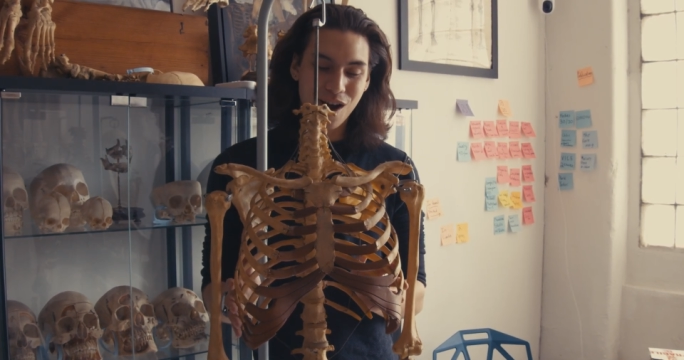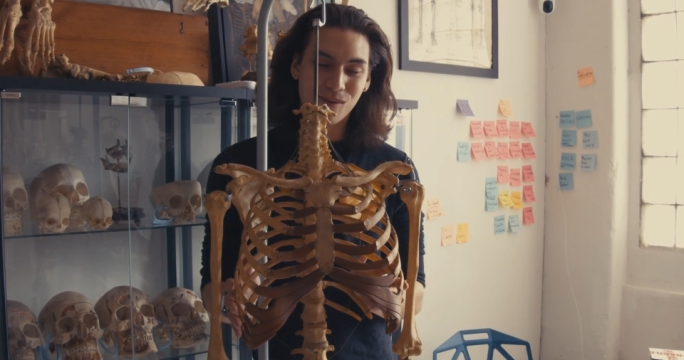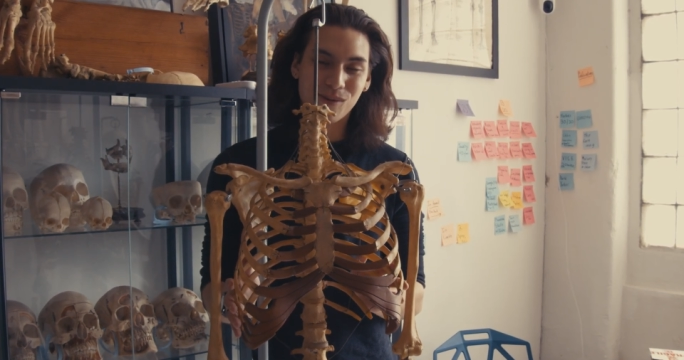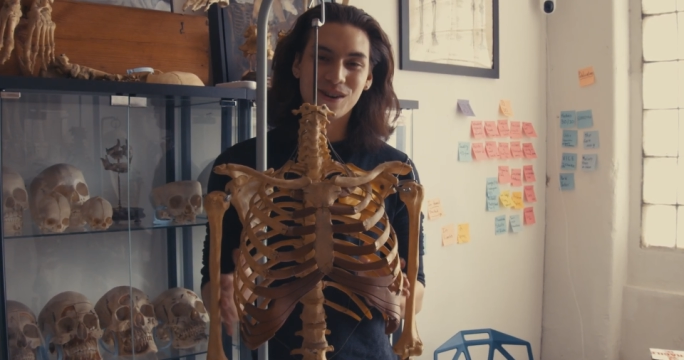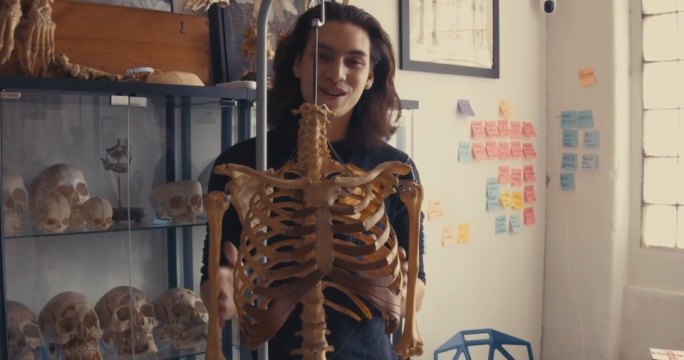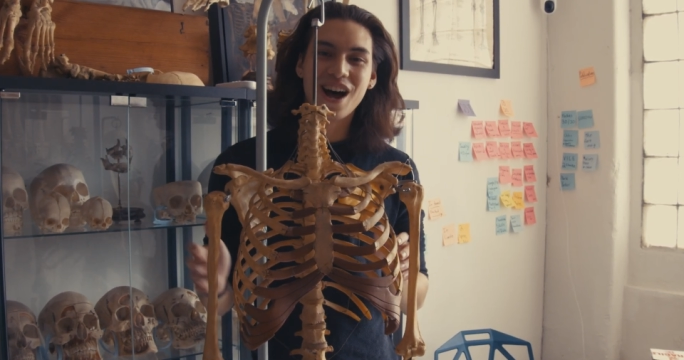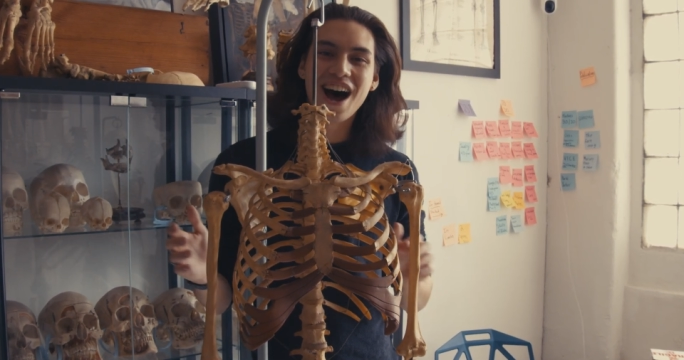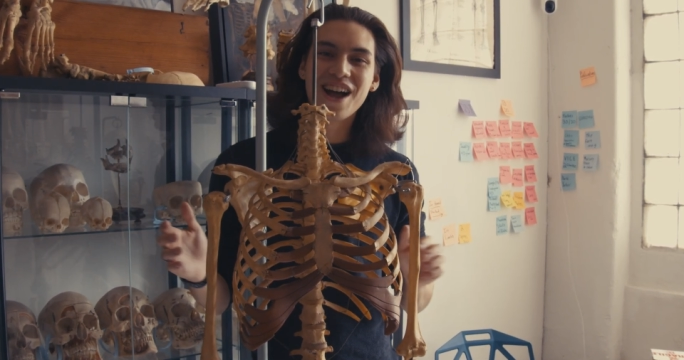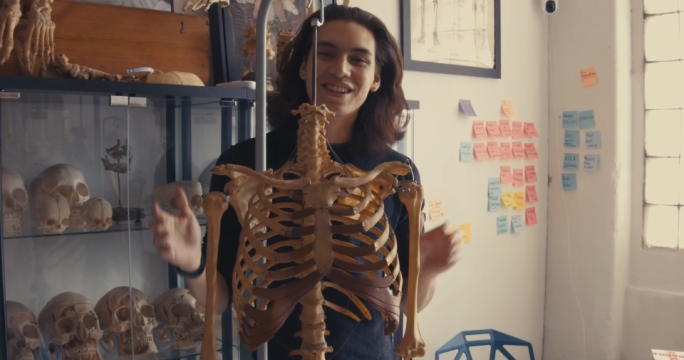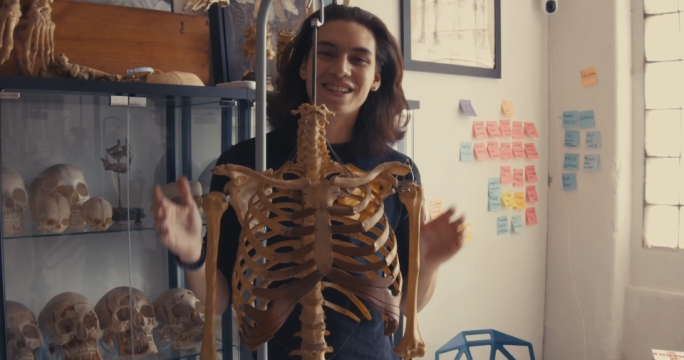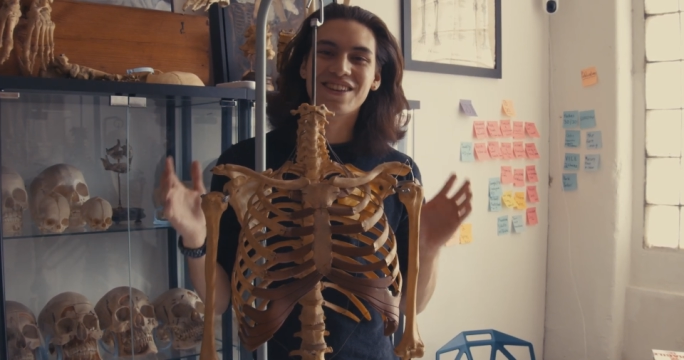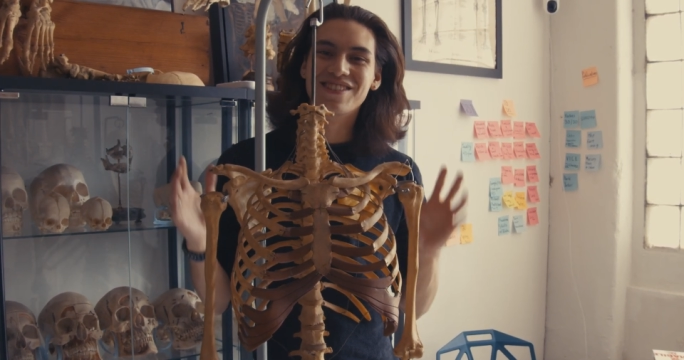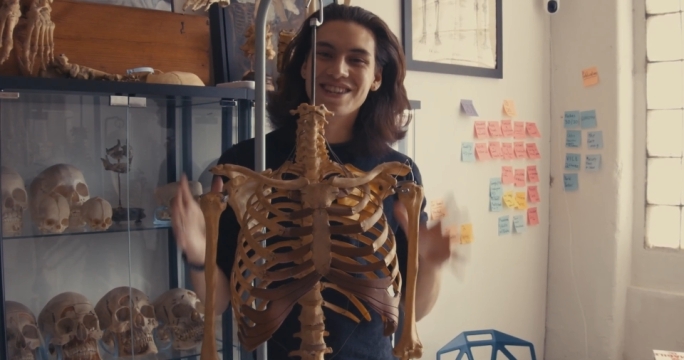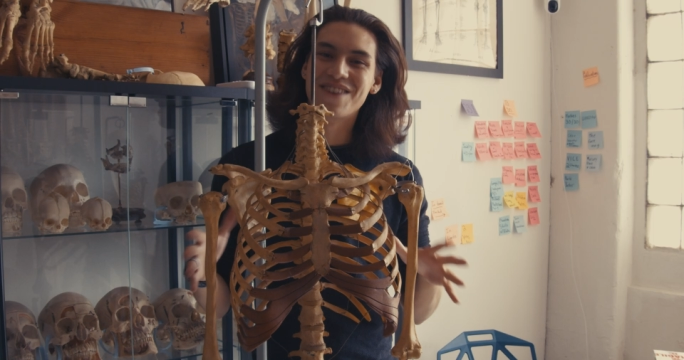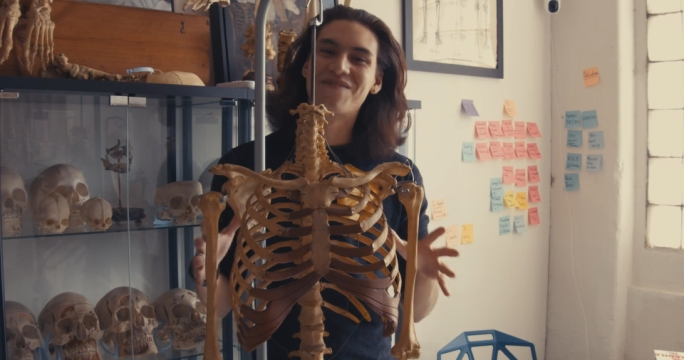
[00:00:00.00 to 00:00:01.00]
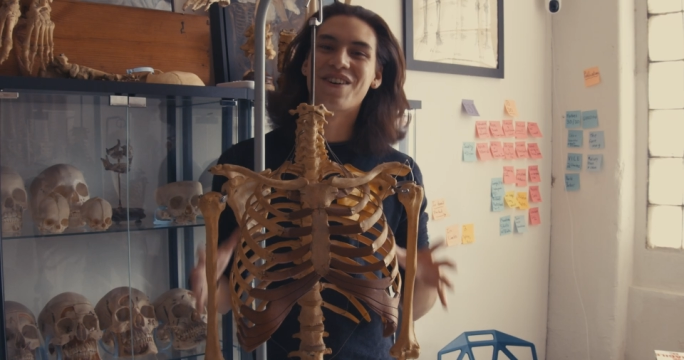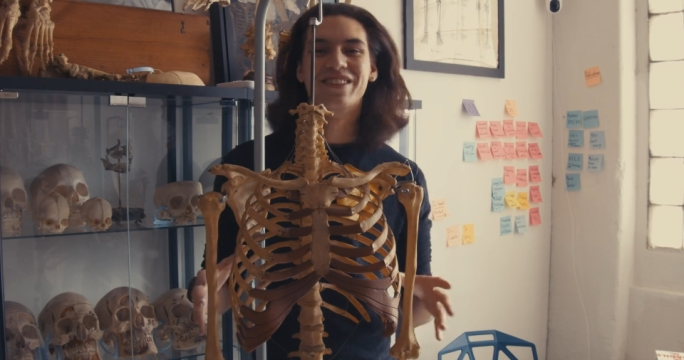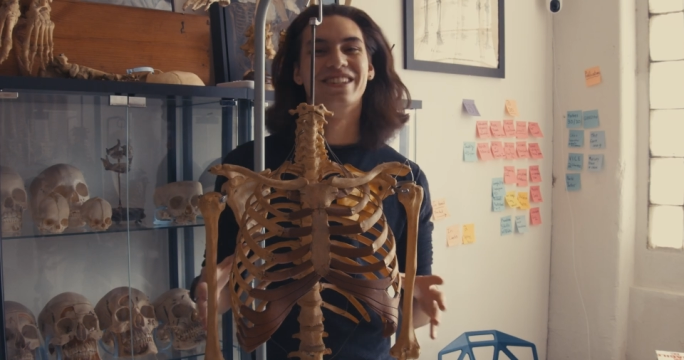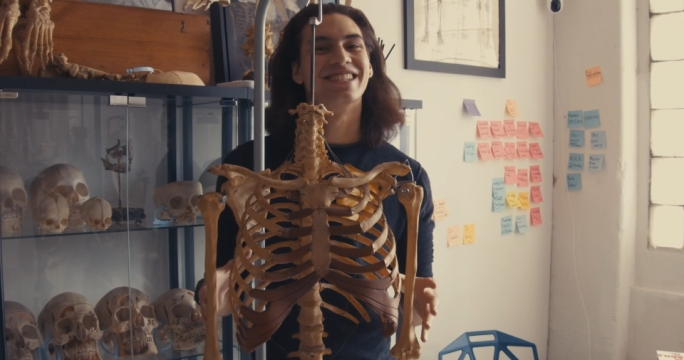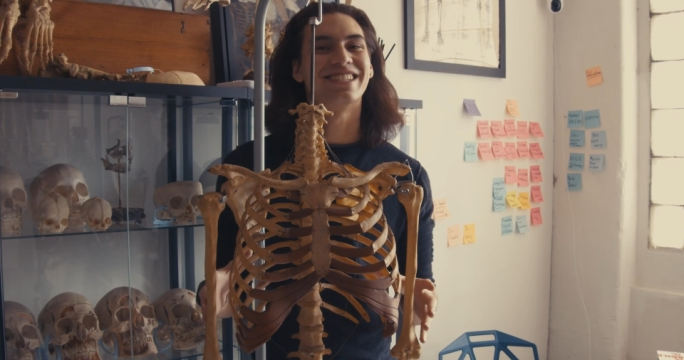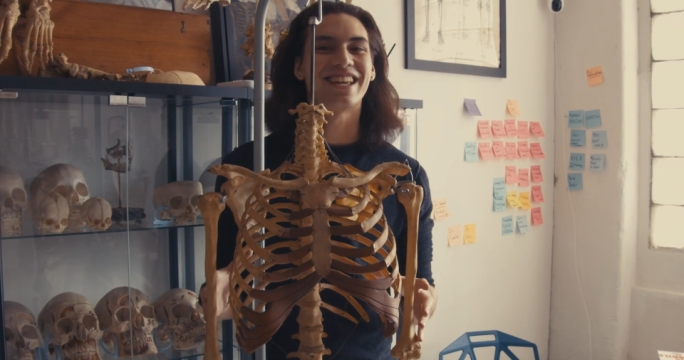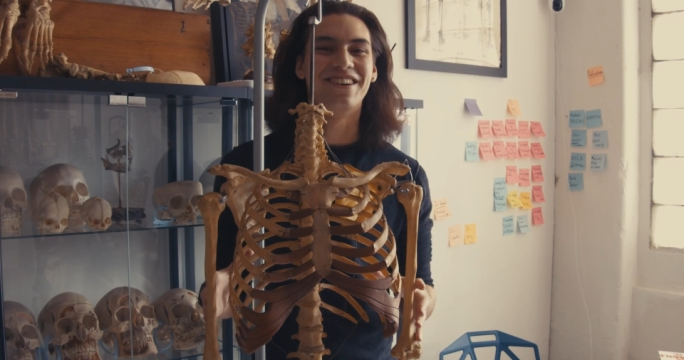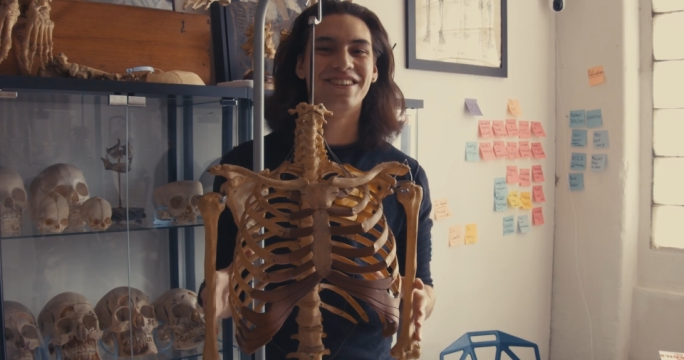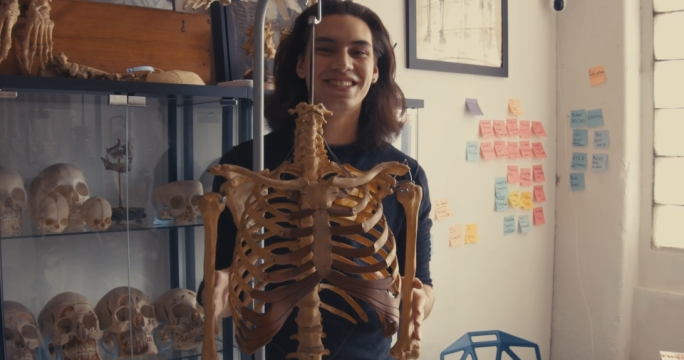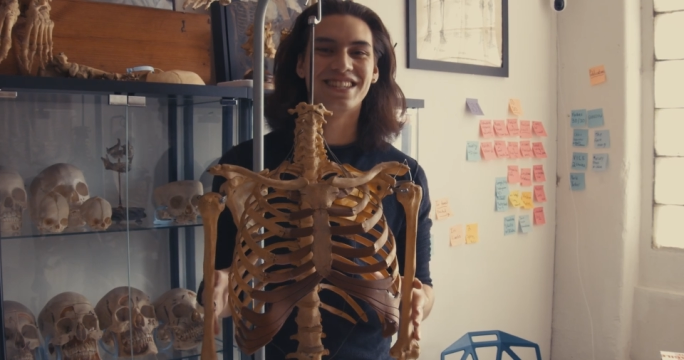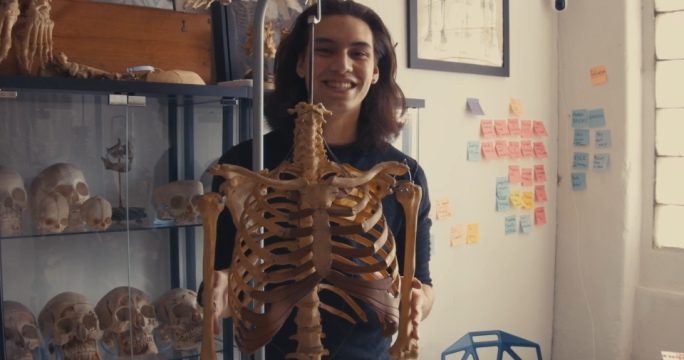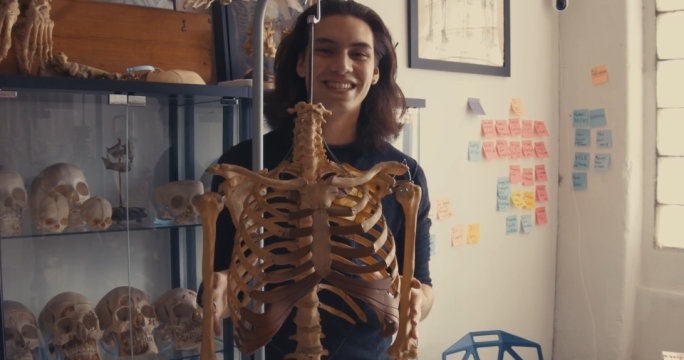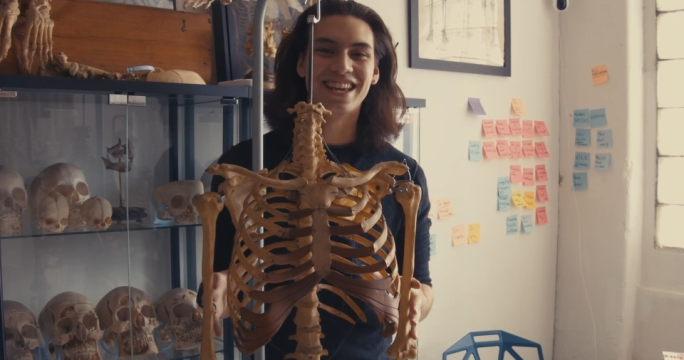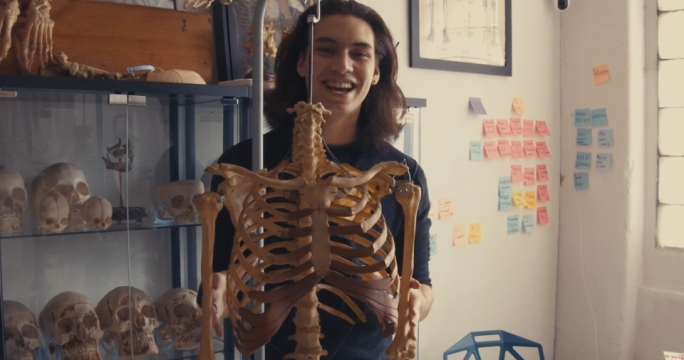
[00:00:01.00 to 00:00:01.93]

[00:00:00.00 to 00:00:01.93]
we're not giving up on the skeleton